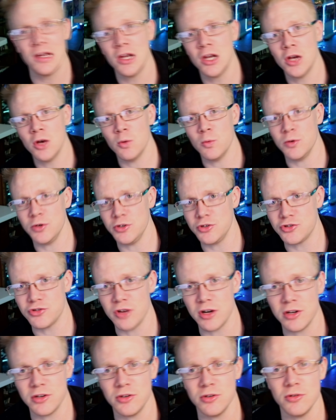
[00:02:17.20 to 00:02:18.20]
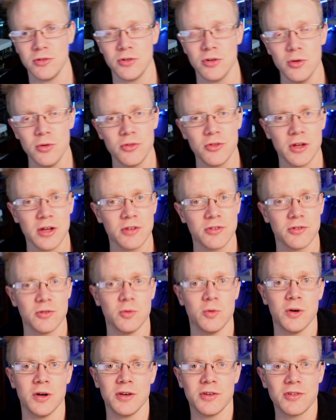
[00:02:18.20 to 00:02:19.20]
when you try to do two things at
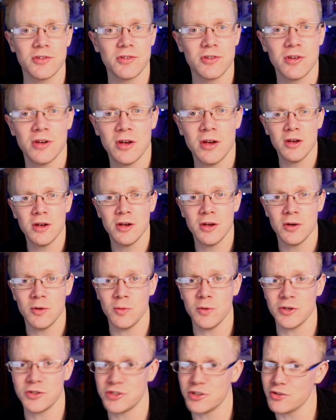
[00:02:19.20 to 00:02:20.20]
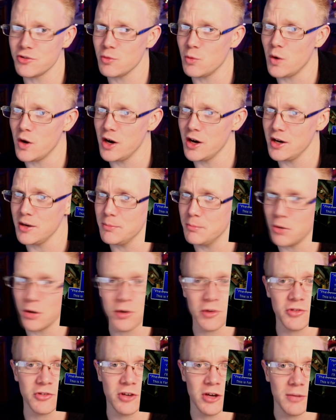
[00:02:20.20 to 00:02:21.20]
once, which is why bar
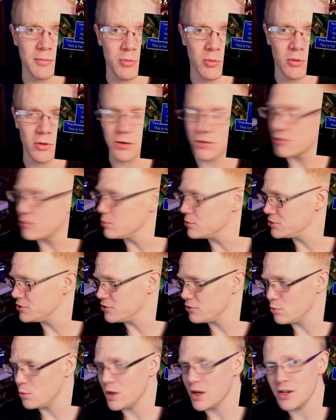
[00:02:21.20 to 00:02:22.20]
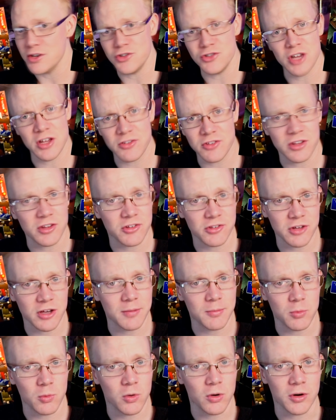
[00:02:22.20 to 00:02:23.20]
skip works, which is why Jesse
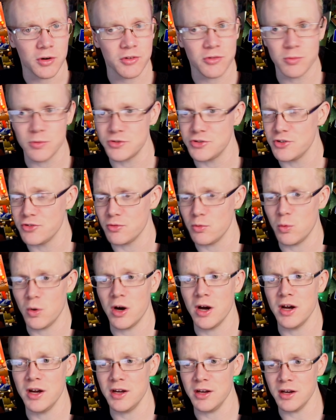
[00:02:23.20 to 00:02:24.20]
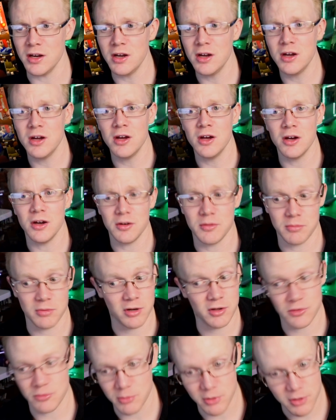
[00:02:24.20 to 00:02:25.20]
skip works, which is why
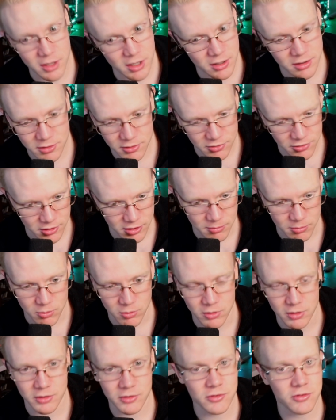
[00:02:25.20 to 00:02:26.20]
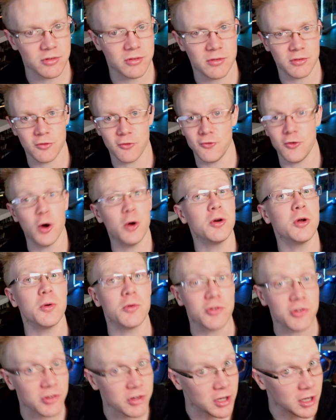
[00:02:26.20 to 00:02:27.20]
Cosmo Canyon skip works. Photo
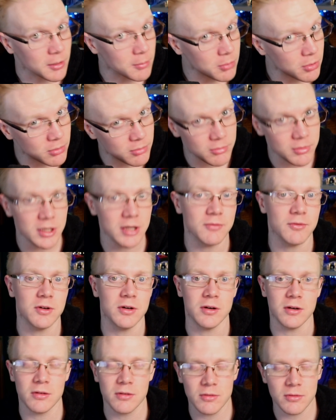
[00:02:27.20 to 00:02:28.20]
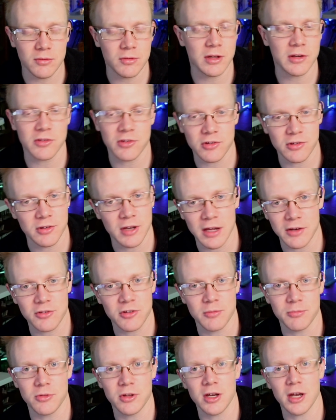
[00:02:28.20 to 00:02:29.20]
skip, even. That's not
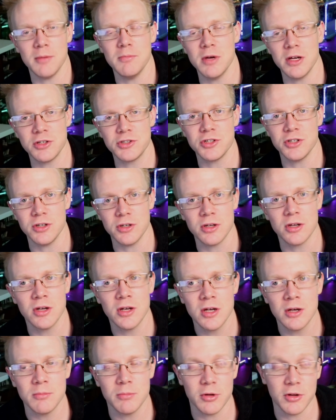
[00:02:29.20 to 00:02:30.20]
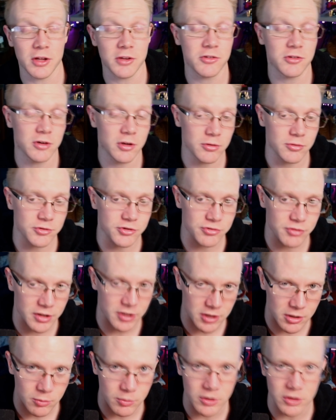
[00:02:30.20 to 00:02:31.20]
something I mentioned, but that's another trick
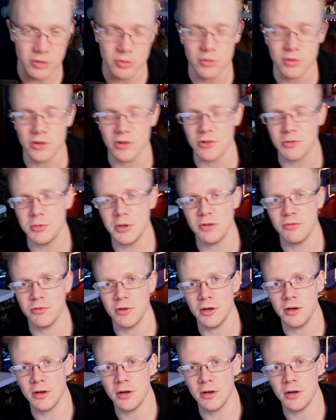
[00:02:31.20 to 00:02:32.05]
that we do in the speedrun.